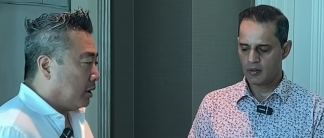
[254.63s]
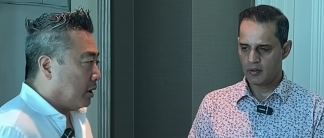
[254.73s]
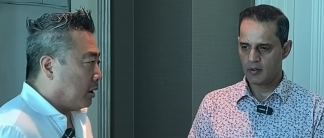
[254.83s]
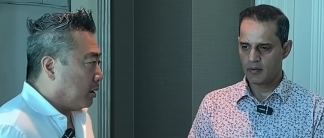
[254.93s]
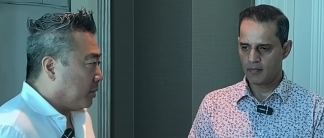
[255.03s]

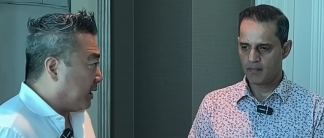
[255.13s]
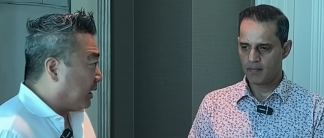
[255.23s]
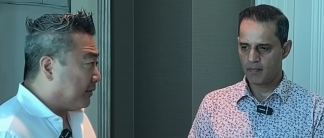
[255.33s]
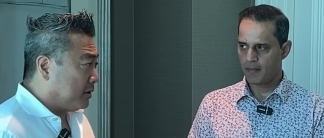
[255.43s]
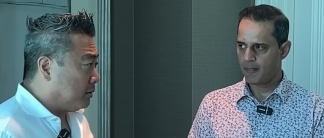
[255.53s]
Speaker 1: Uh, but yeah, you
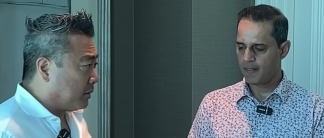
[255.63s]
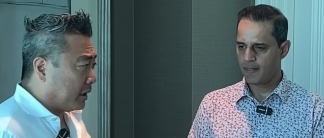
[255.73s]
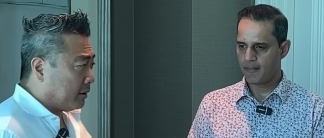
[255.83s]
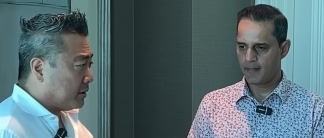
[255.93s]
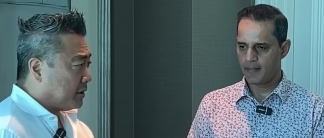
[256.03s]
have to do
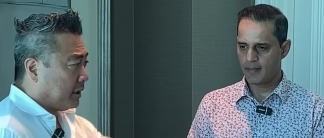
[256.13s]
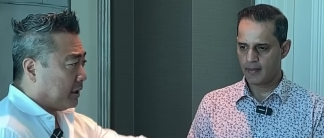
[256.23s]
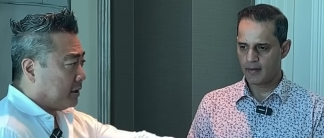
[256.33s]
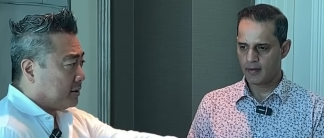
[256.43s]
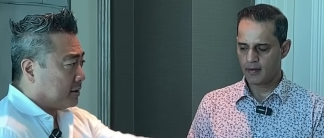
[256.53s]
regular
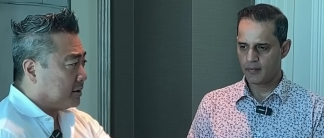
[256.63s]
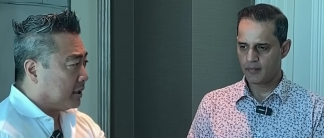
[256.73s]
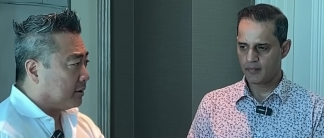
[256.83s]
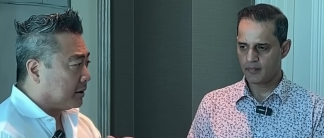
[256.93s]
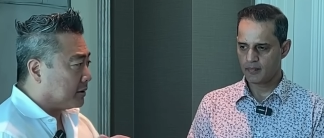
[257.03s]
check-ins and see
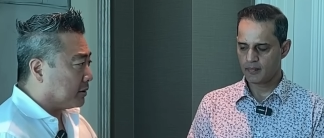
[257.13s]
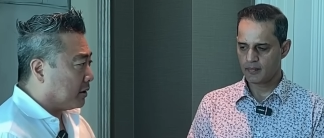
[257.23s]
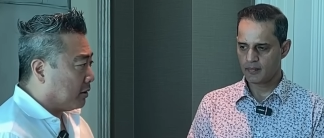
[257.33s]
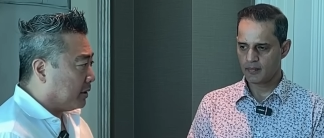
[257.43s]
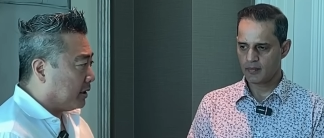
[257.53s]
how things are
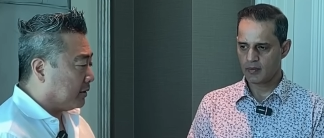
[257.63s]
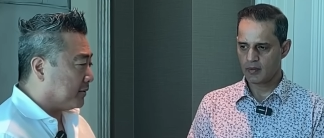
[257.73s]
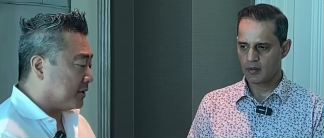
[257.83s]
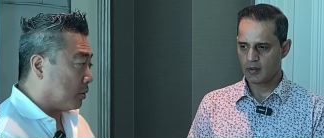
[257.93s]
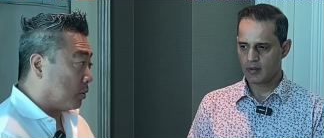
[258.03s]
going. And if
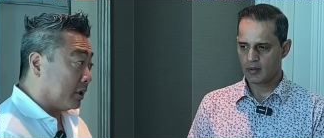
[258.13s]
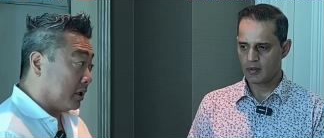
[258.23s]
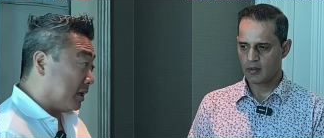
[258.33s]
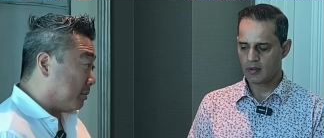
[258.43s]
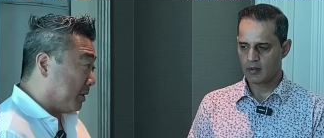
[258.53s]
it's not working,
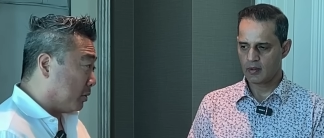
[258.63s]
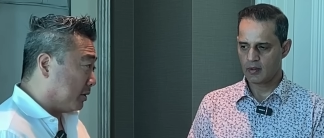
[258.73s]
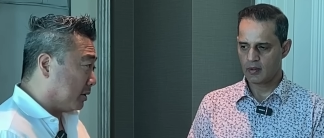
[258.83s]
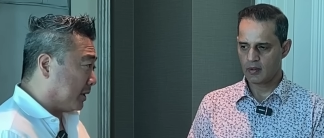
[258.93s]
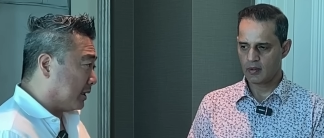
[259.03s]
you got to be
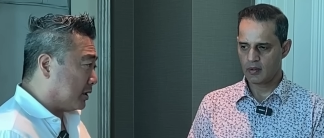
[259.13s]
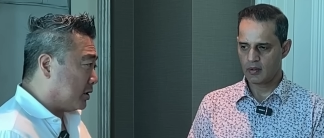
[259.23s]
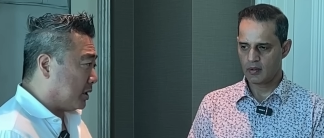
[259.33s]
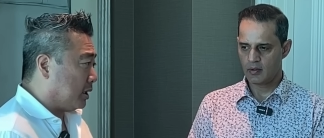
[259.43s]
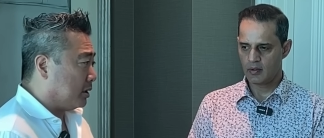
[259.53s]
willing to make that
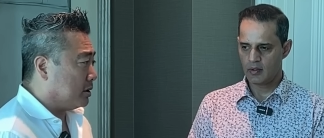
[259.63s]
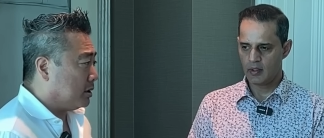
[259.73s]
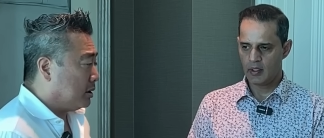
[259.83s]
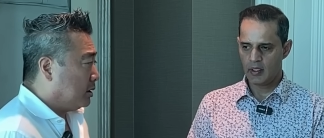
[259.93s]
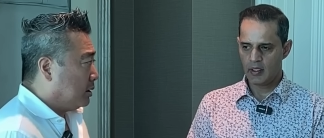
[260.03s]
change.
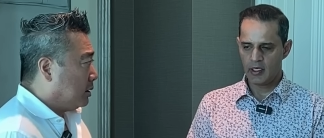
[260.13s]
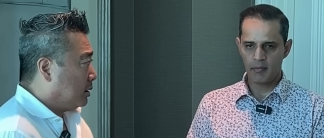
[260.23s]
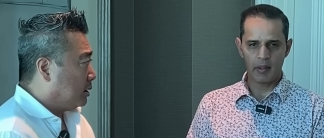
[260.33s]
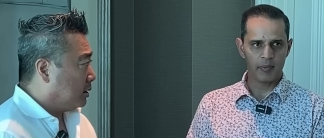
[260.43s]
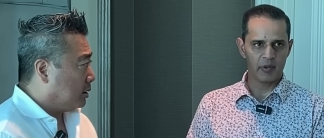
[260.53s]
Speaker 2: In
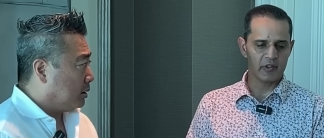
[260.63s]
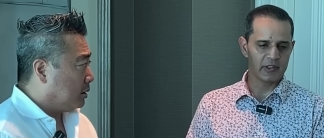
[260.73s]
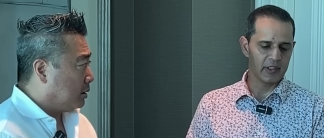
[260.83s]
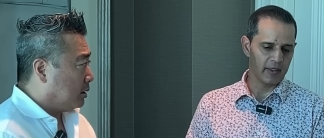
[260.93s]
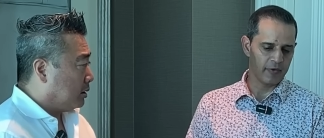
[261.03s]
my
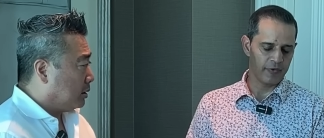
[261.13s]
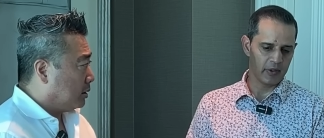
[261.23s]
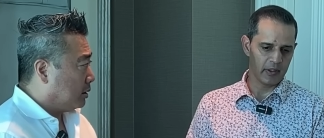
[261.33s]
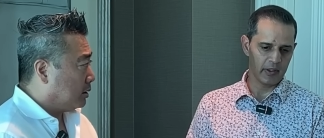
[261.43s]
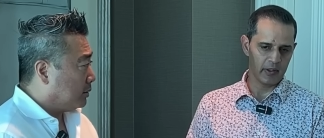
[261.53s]
previous life,
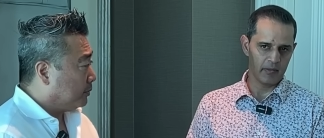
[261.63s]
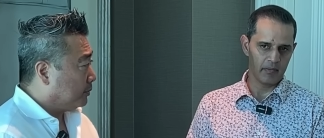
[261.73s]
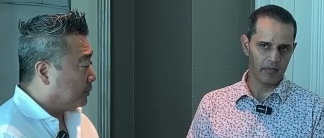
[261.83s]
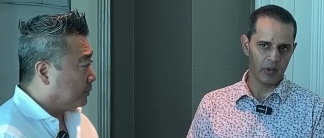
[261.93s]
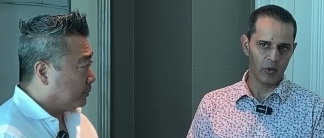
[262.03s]
uh,
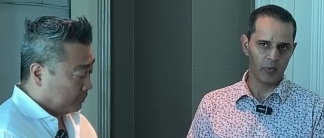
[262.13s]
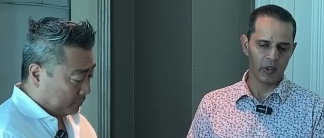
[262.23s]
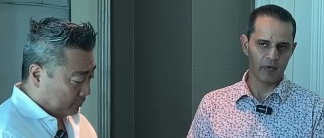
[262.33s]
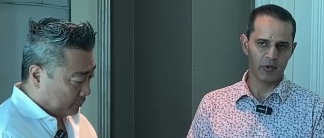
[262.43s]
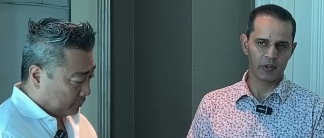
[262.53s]
you know, working for